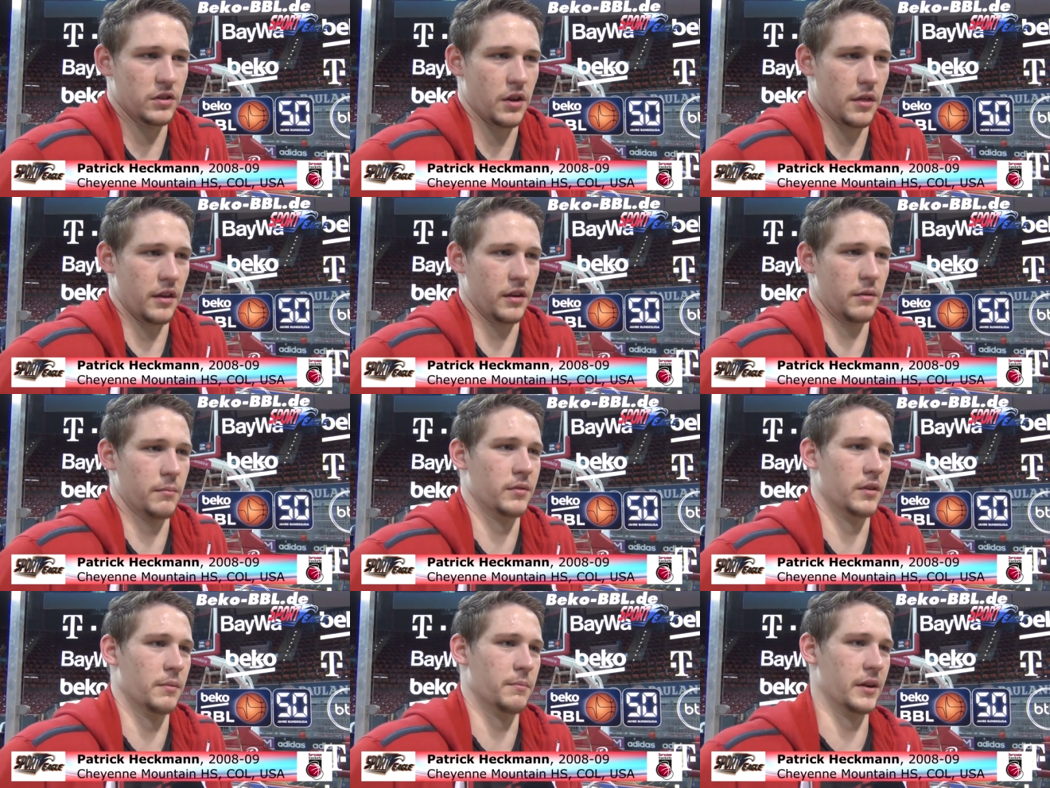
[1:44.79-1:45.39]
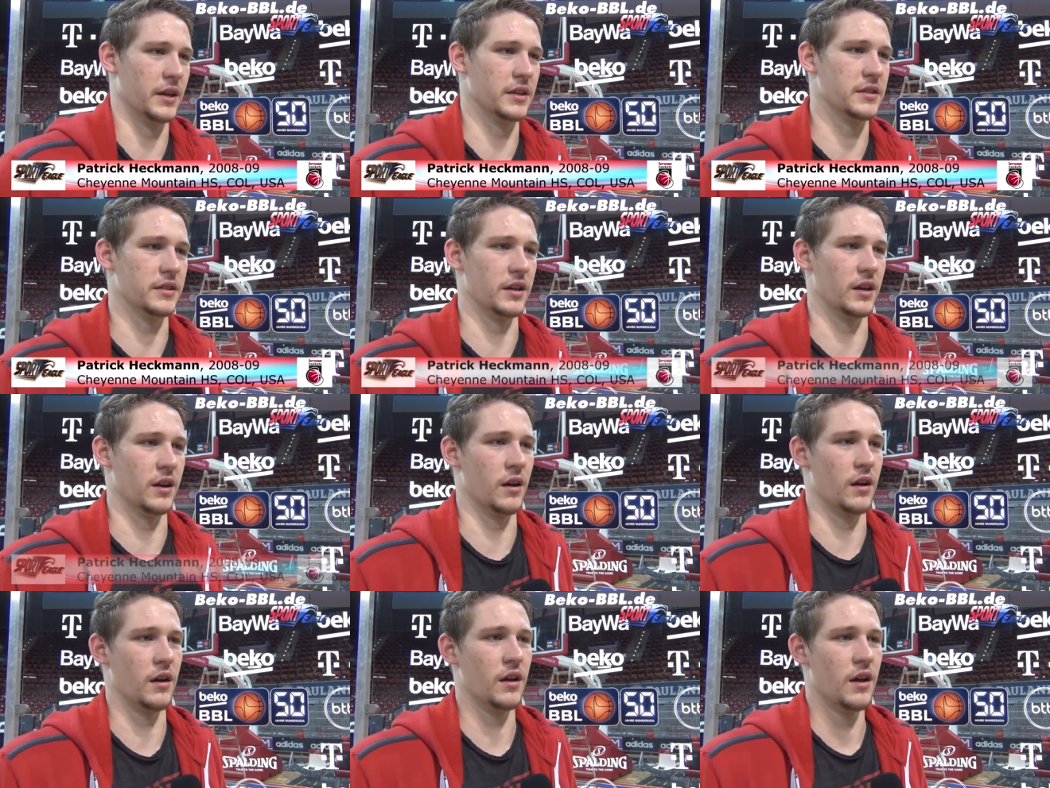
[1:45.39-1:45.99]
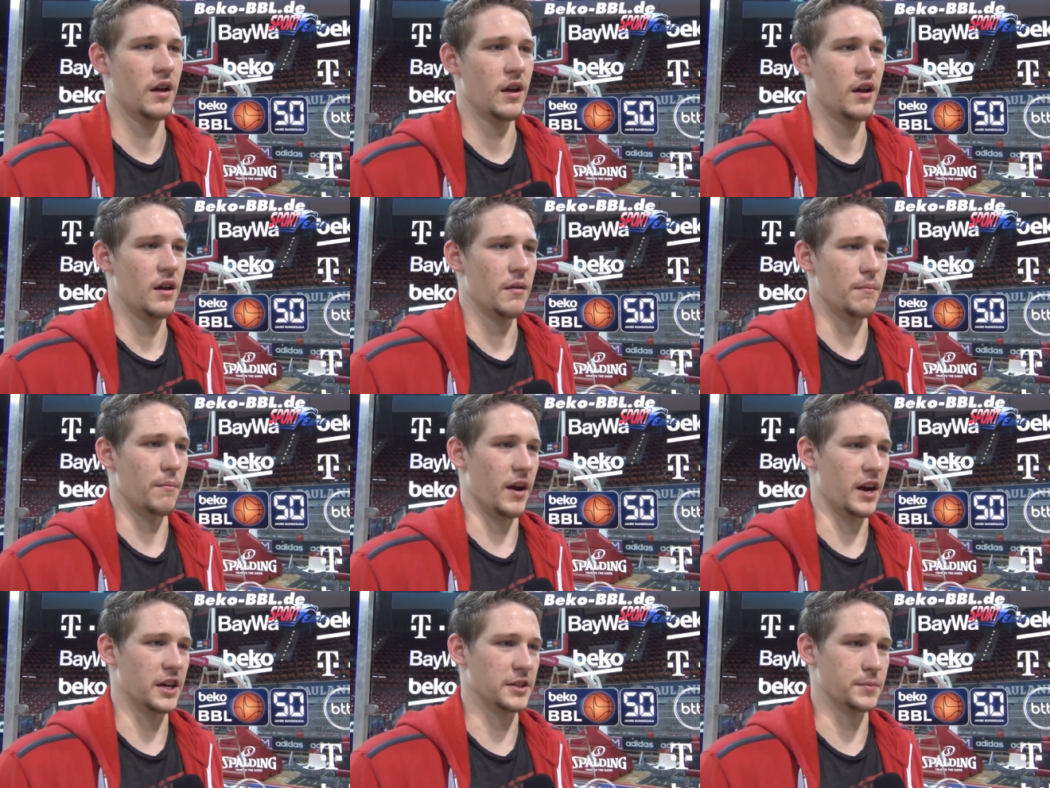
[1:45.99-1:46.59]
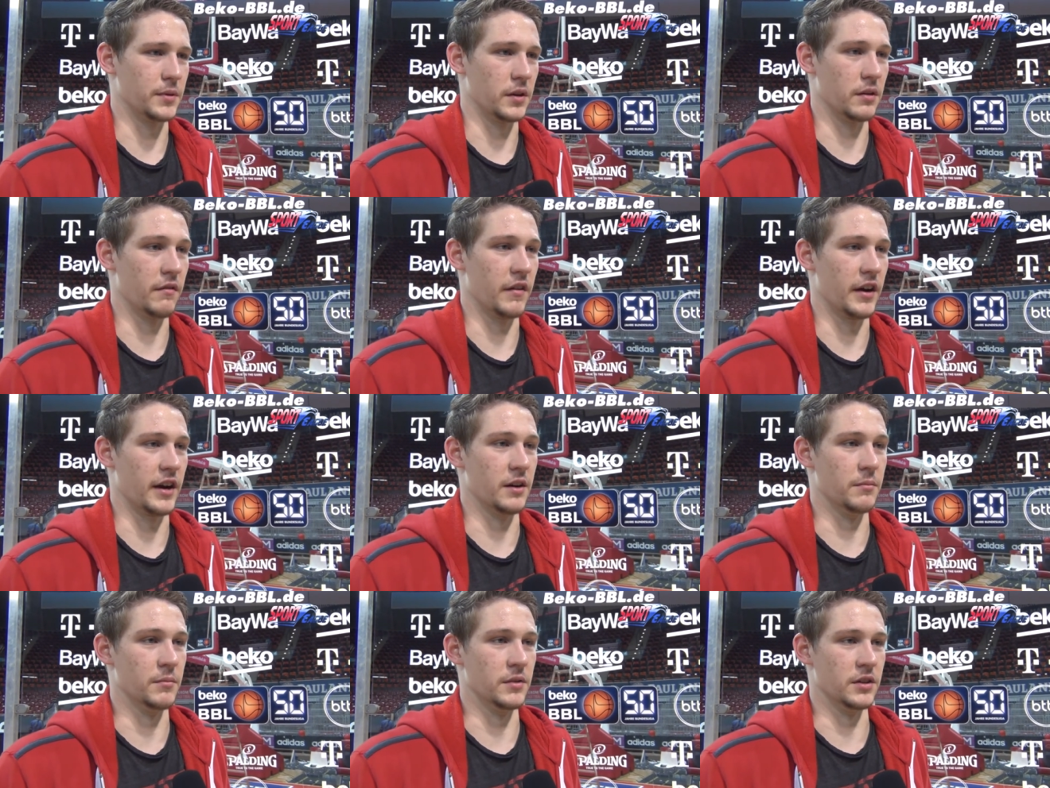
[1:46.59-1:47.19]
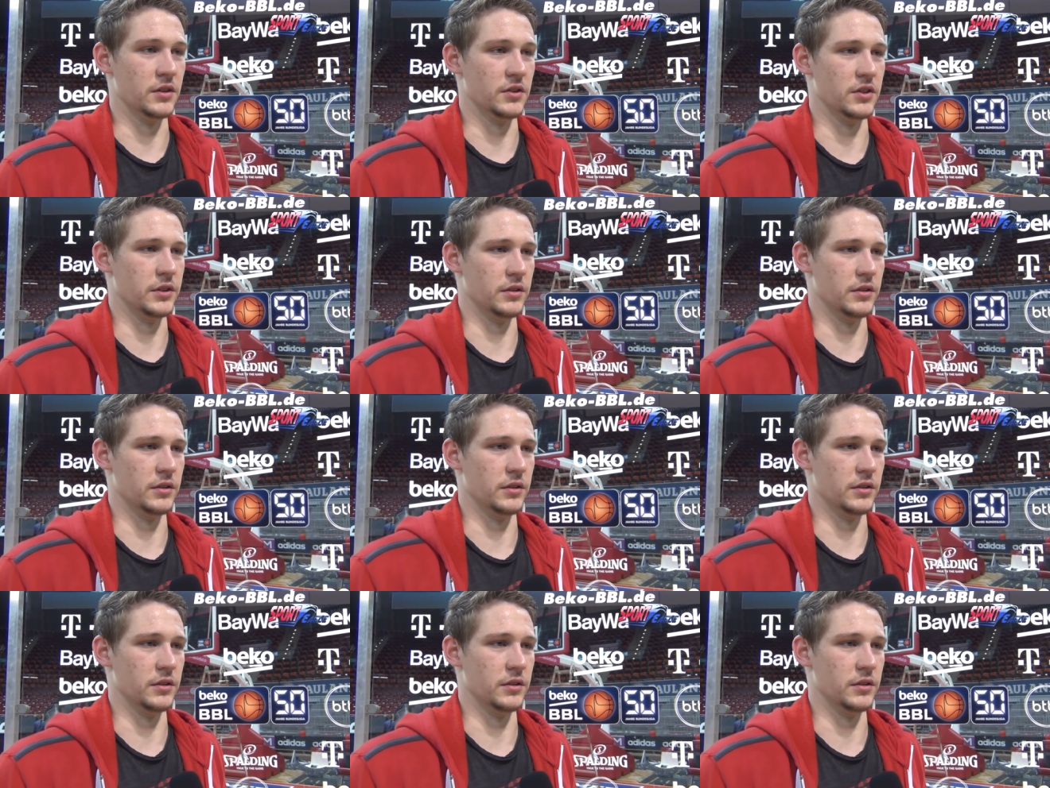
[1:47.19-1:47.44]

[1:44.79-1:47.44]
I think the best basketball environment